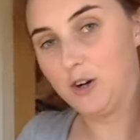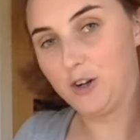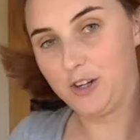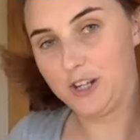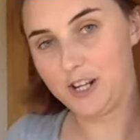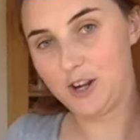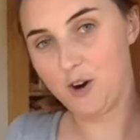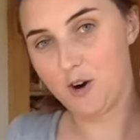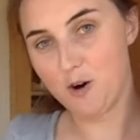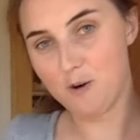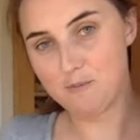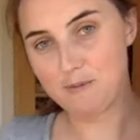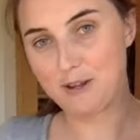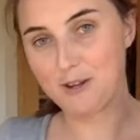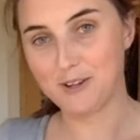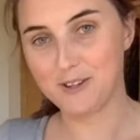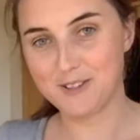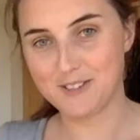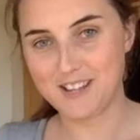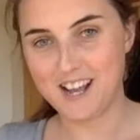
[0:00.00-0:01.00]
already on
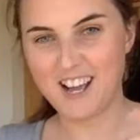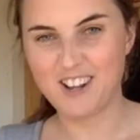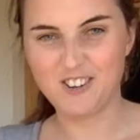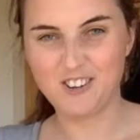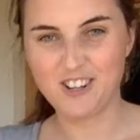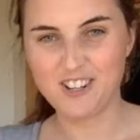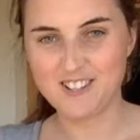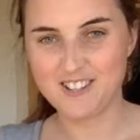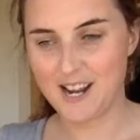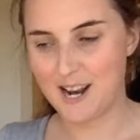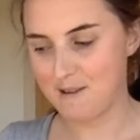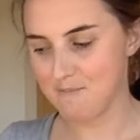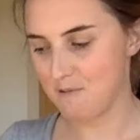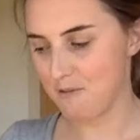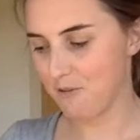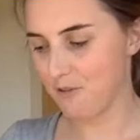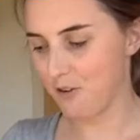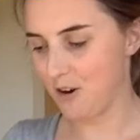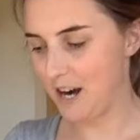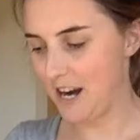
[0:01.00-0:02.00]
because I'd already started
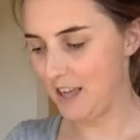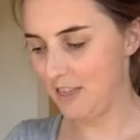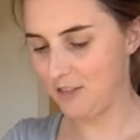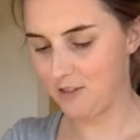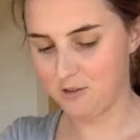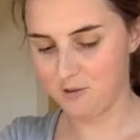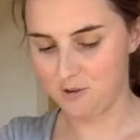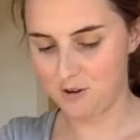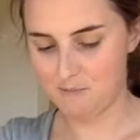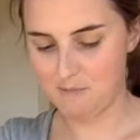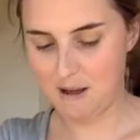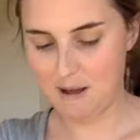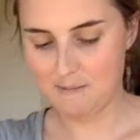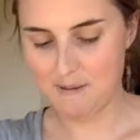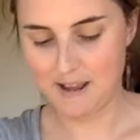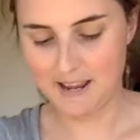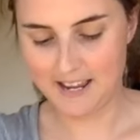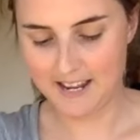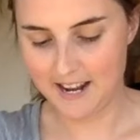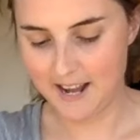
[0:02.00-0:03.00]
before I thought about
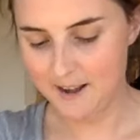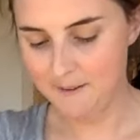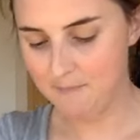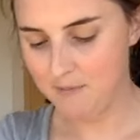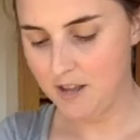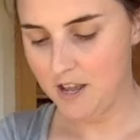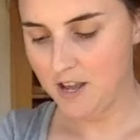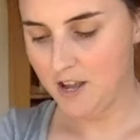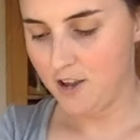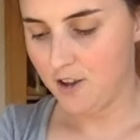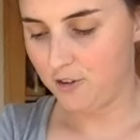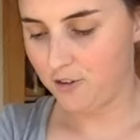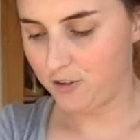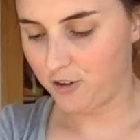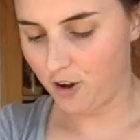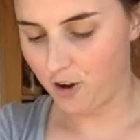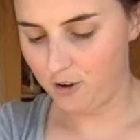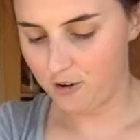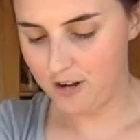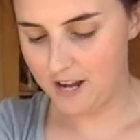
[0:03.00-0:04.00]
making it.
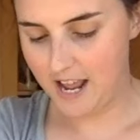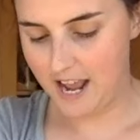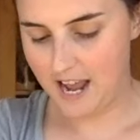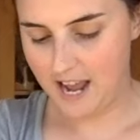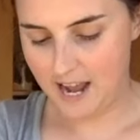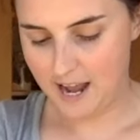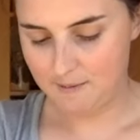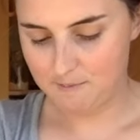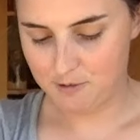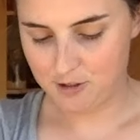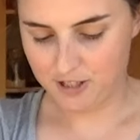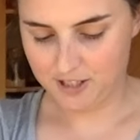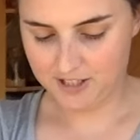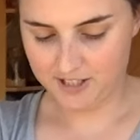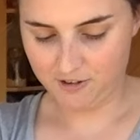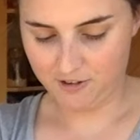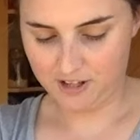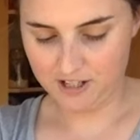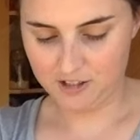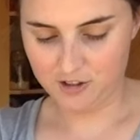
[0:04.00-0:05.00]
So now I'm just
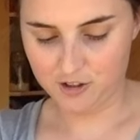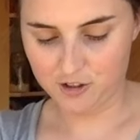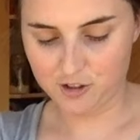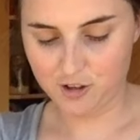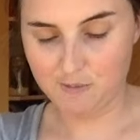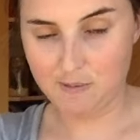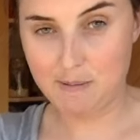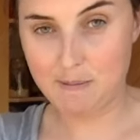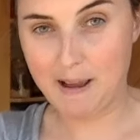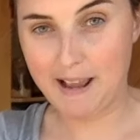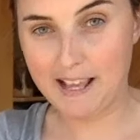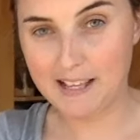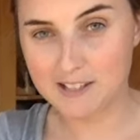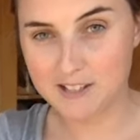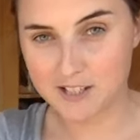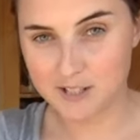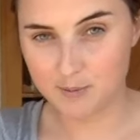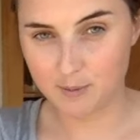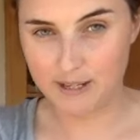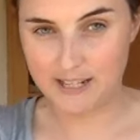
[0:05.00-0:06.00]
going to, I'm going to make a
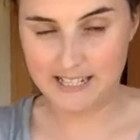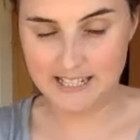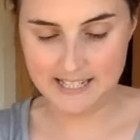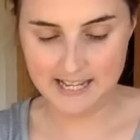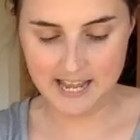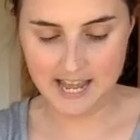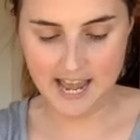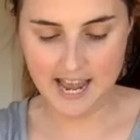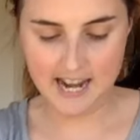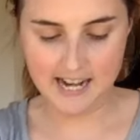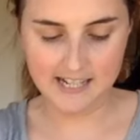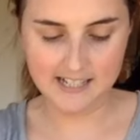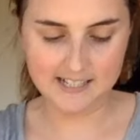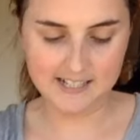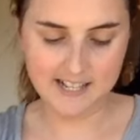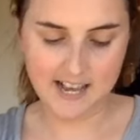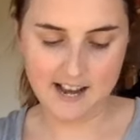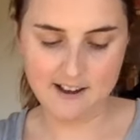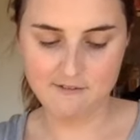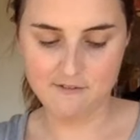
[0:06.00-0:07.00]
sweet and a
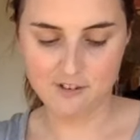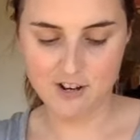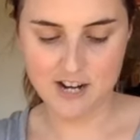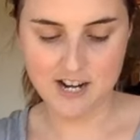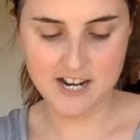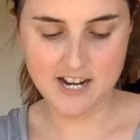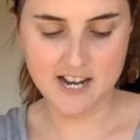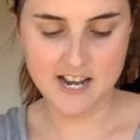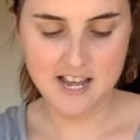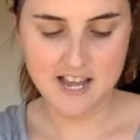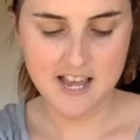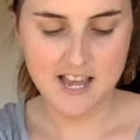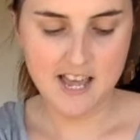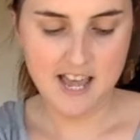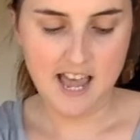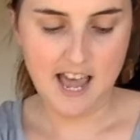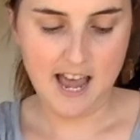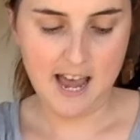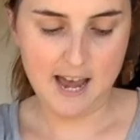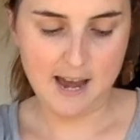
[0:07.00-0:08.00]
savoury.
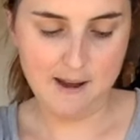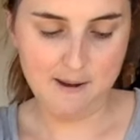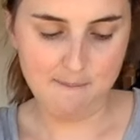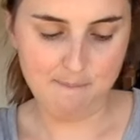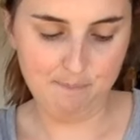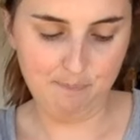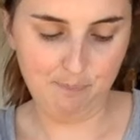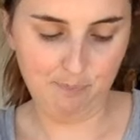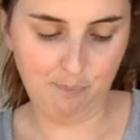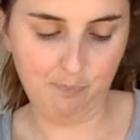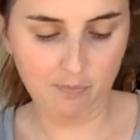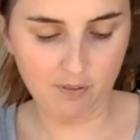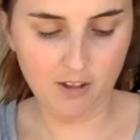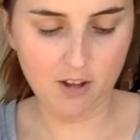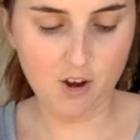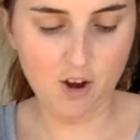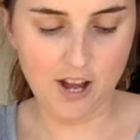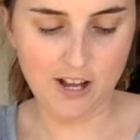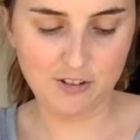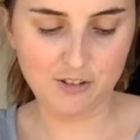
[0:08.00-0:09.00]

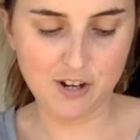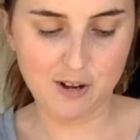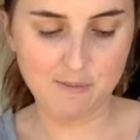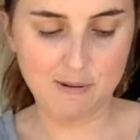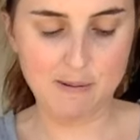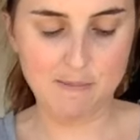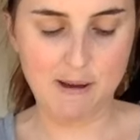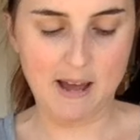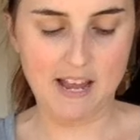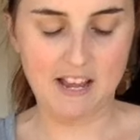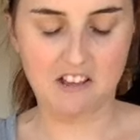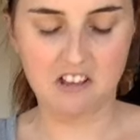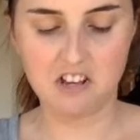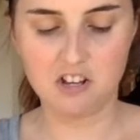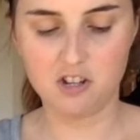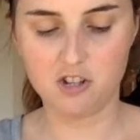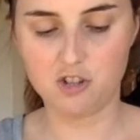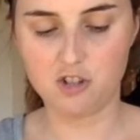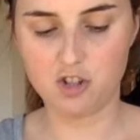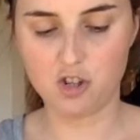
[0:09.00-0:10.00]
Actually, I'm going to make
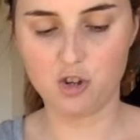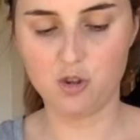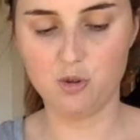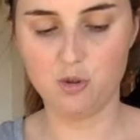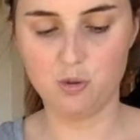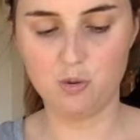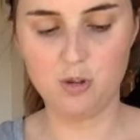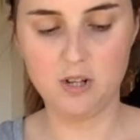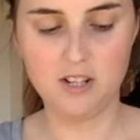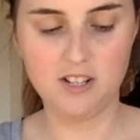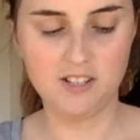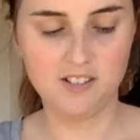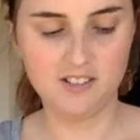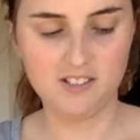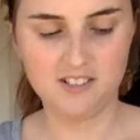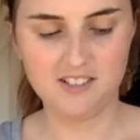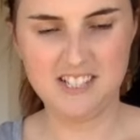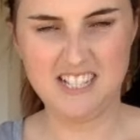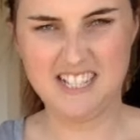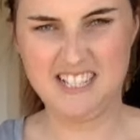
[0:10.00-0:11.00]
two
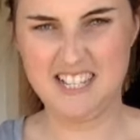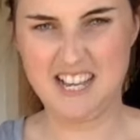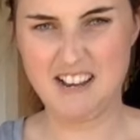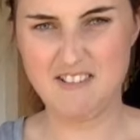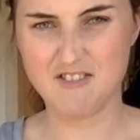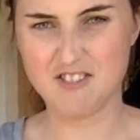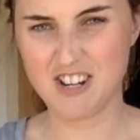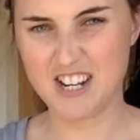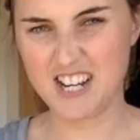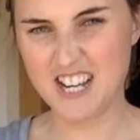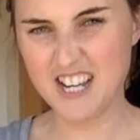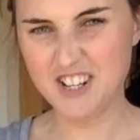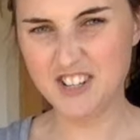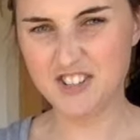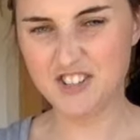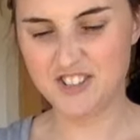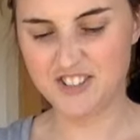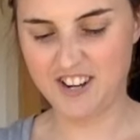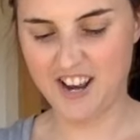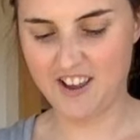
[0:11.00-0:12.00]

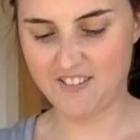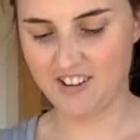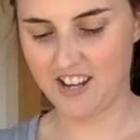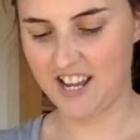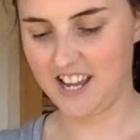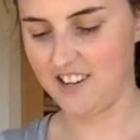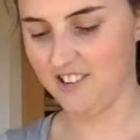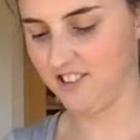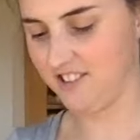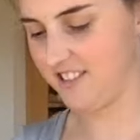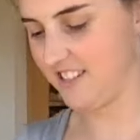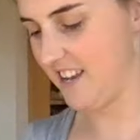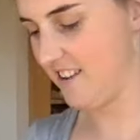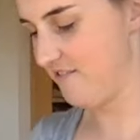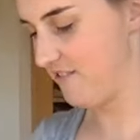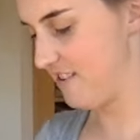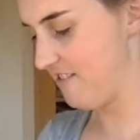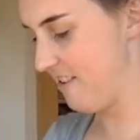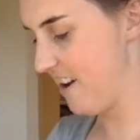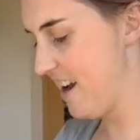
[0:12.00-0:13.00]
savoury-ish. Avocado
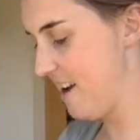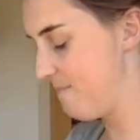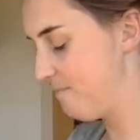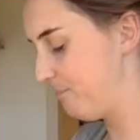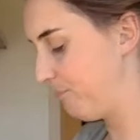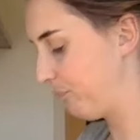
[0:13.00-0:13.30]
savoury, right?